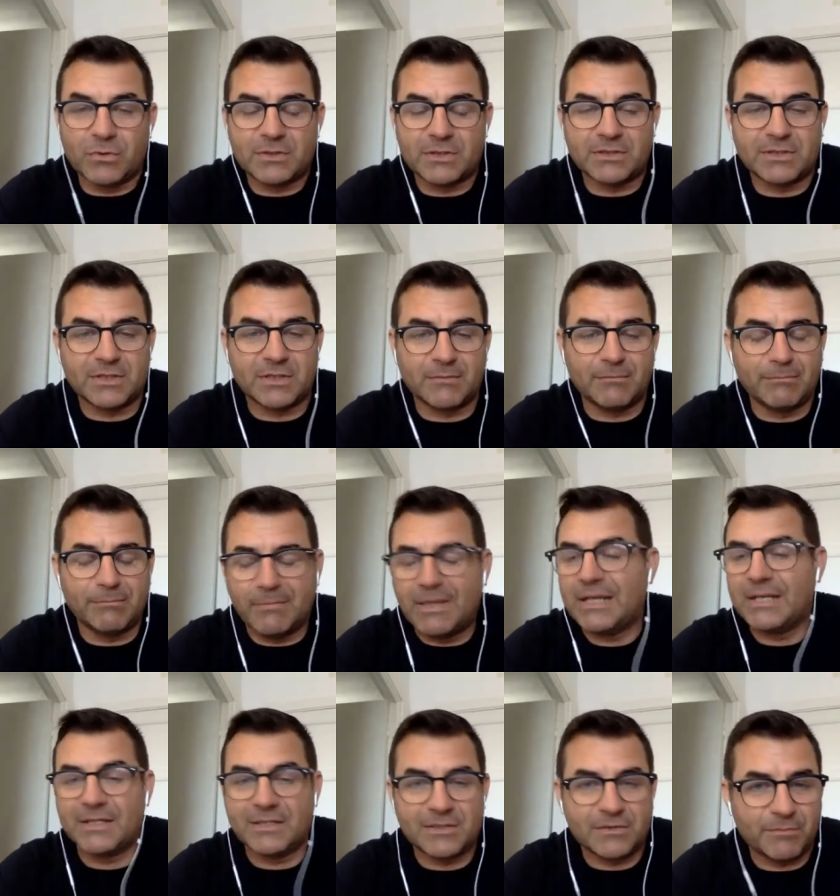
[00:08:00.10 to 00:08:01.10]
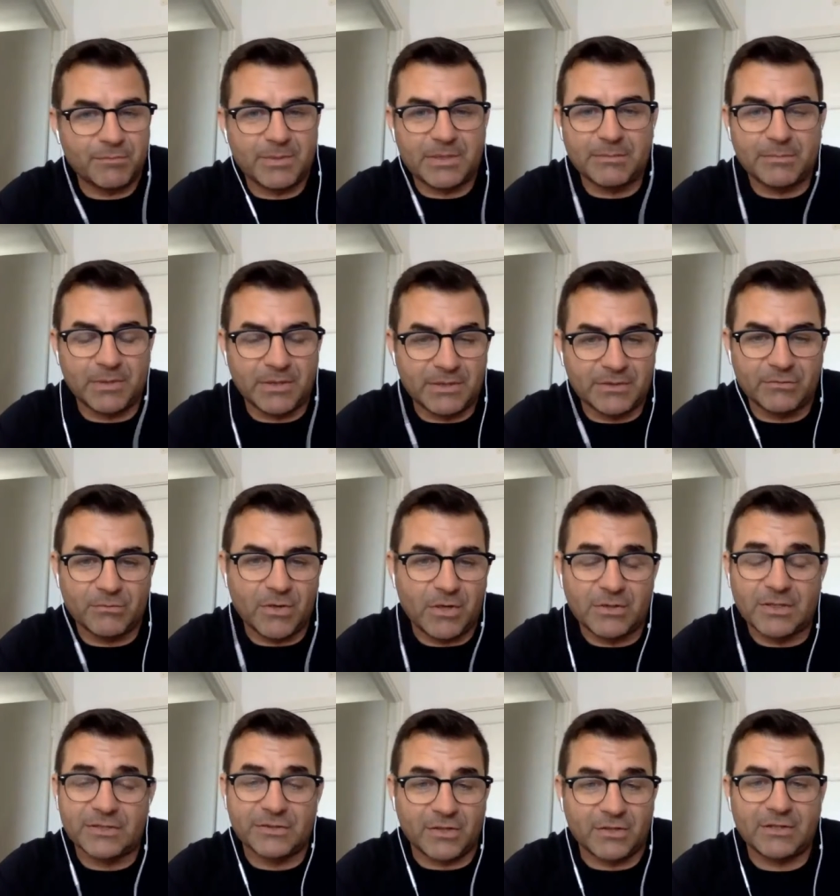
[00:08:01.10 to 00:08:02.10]
water to millions of people in the
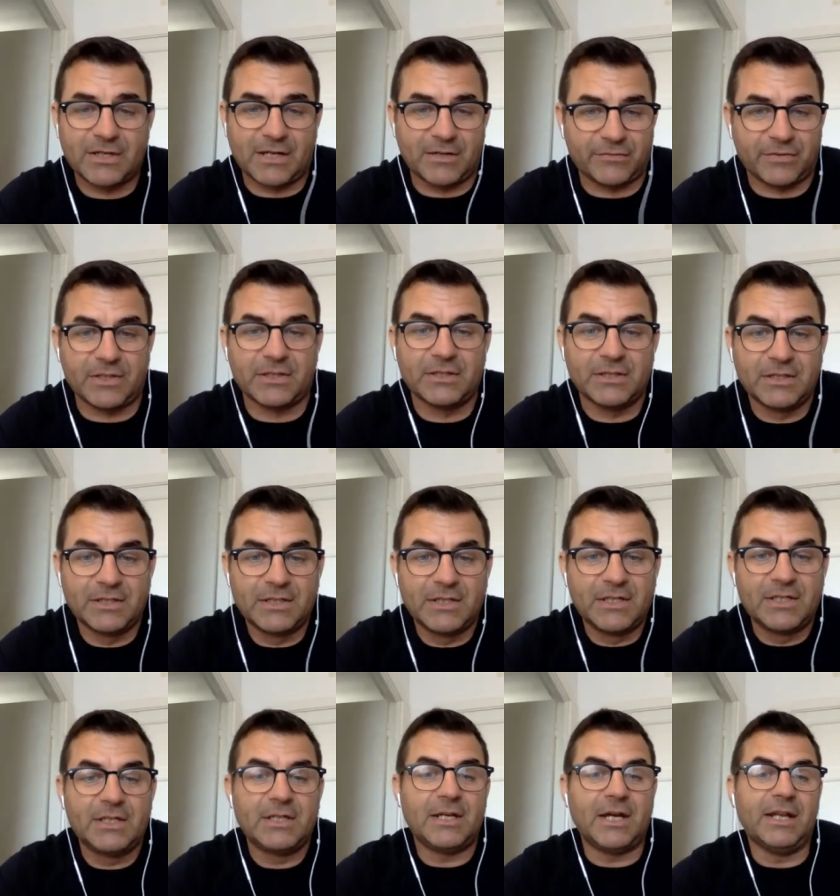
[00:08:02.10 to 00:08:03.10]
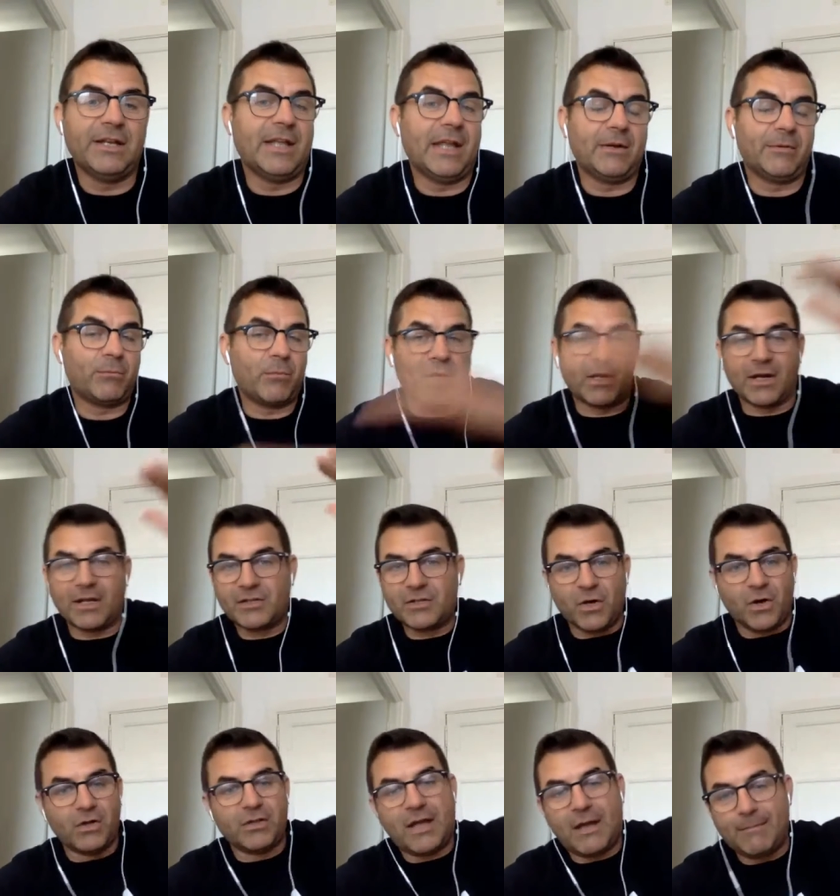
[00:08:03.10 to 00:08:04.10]
world that don't have it. And then when I
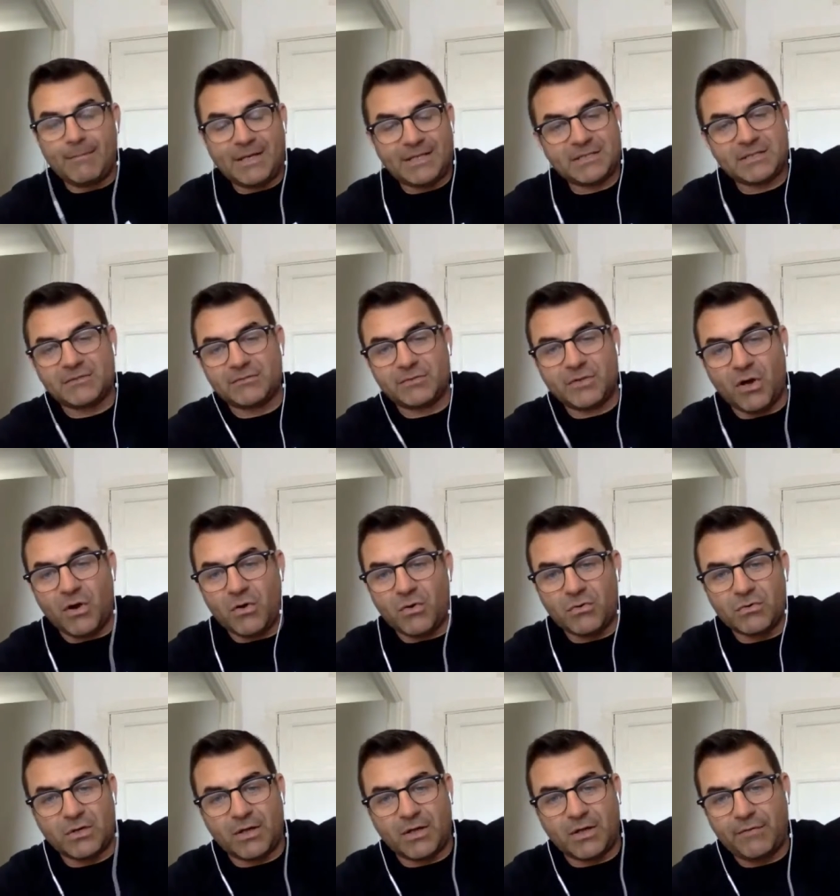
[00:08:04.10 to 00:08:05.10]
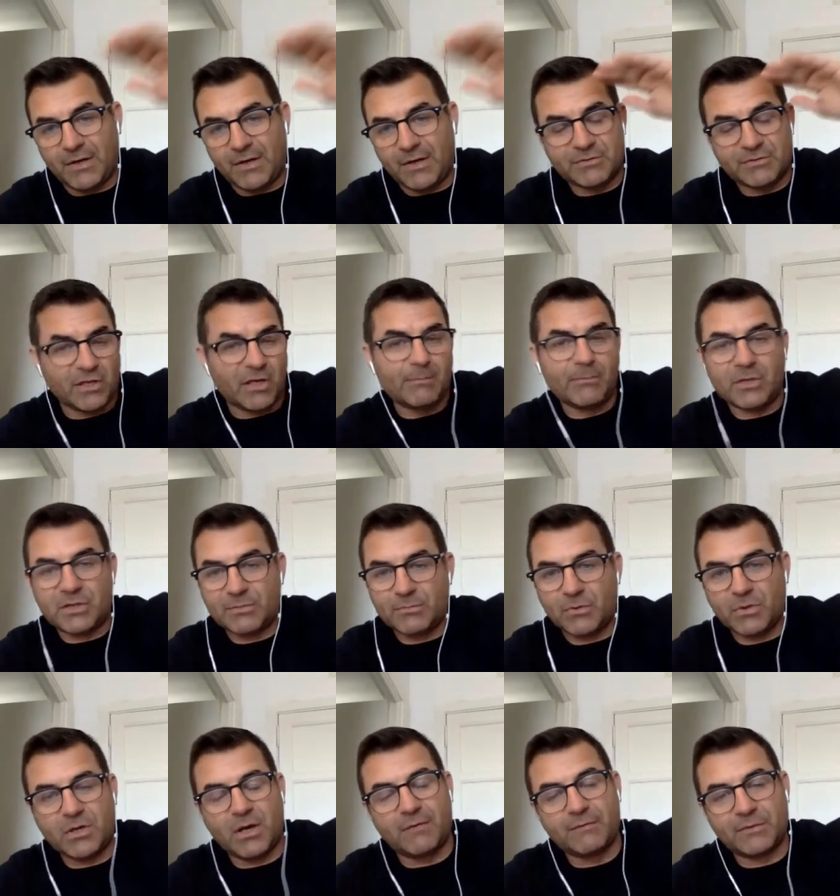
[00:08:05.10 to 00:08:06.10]
got that massive goal, I felt so much
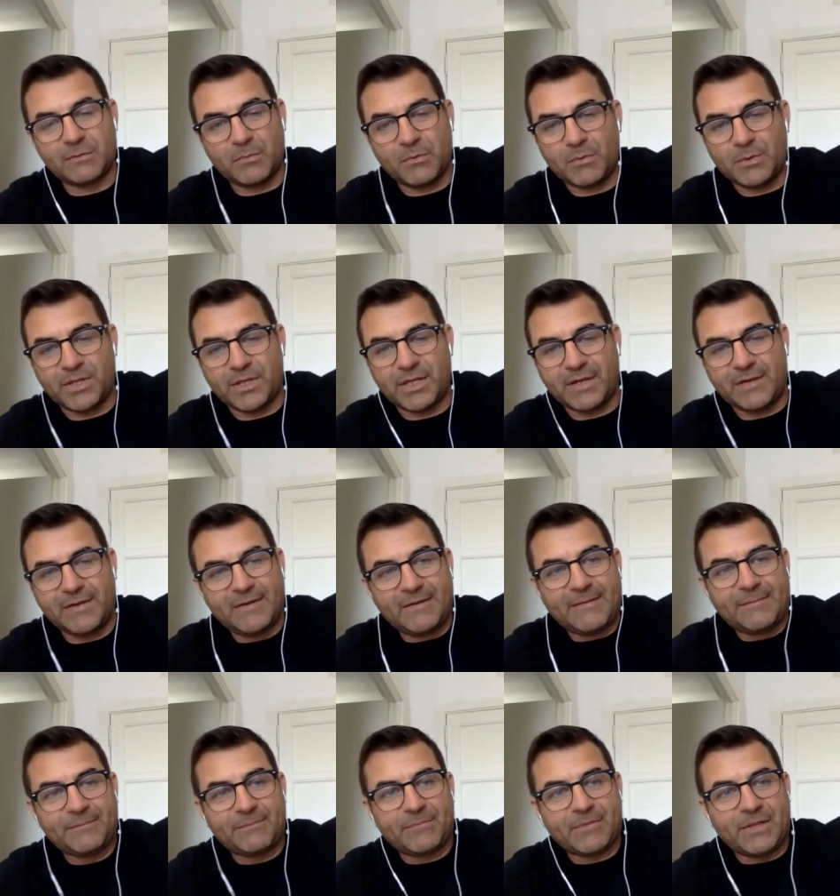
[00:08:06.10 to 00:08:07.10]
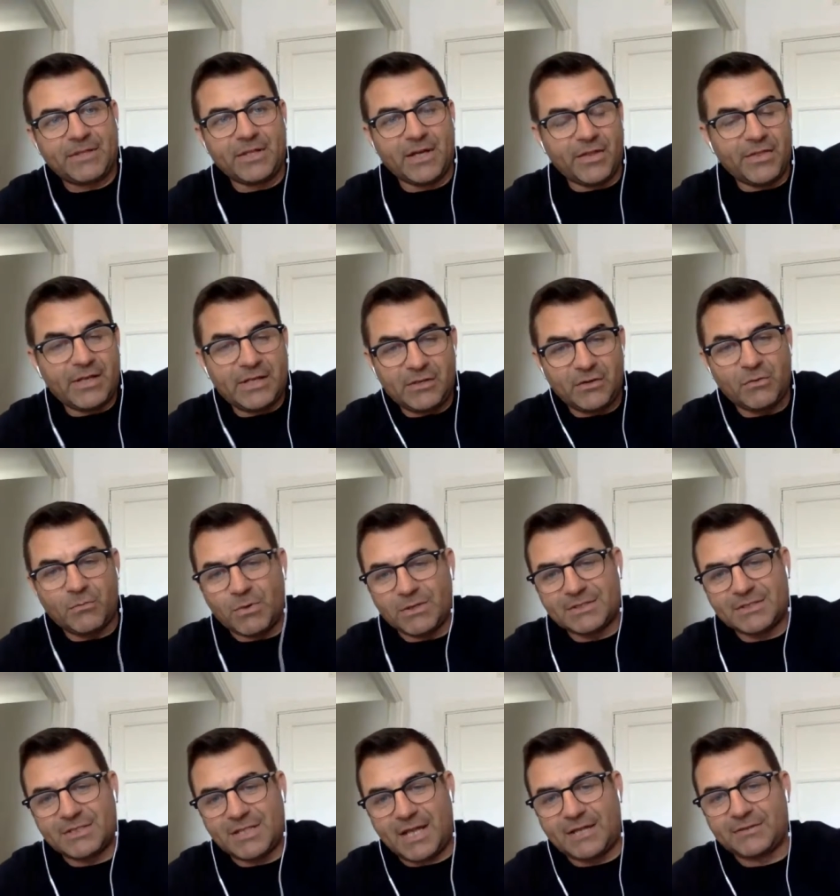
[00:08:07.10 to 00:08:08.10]
more comfortable with it. The other little
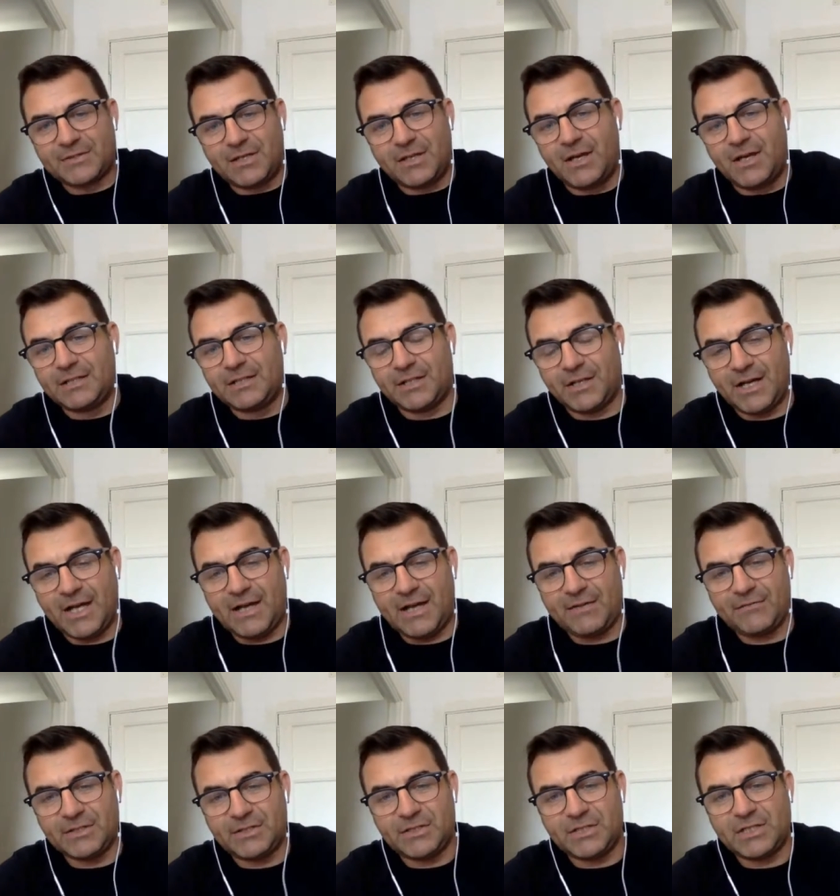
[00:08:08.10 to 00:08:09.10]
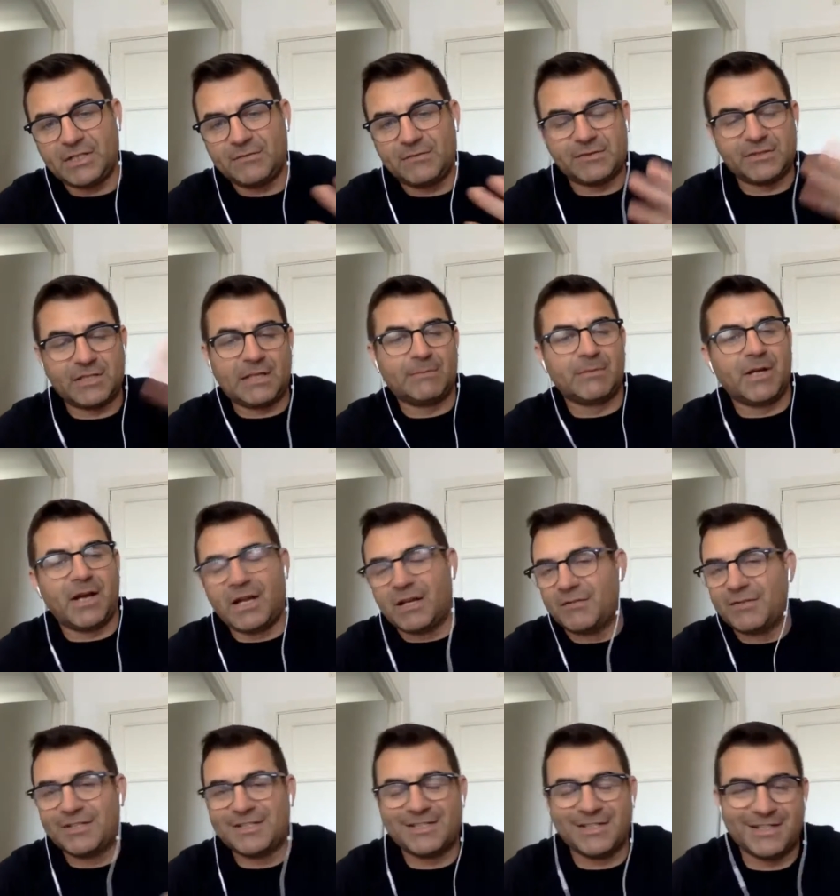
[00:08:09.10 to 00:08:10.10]
ones down the line that I haven't achieved seem kind
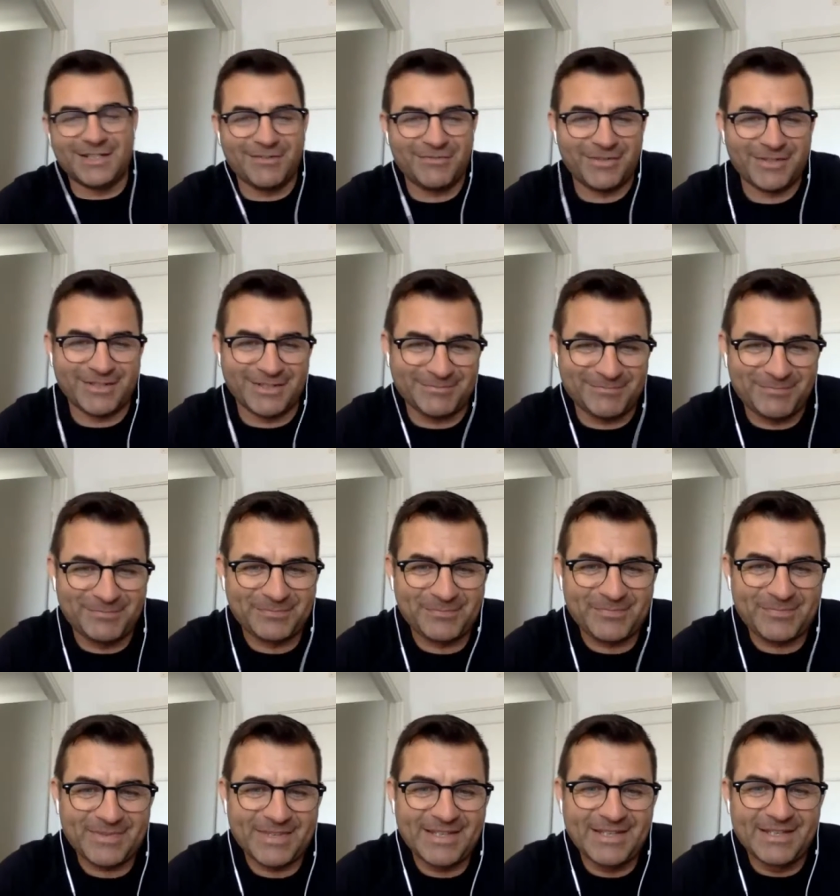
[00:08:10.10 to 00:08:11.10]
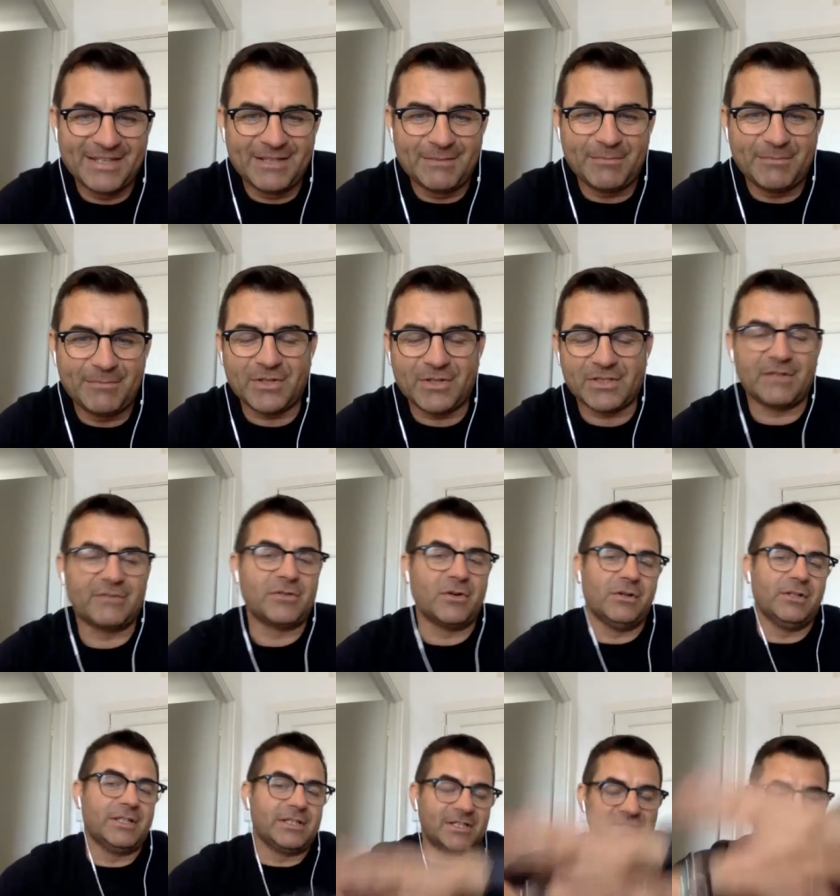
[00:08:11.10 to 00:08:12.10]
of insignificant because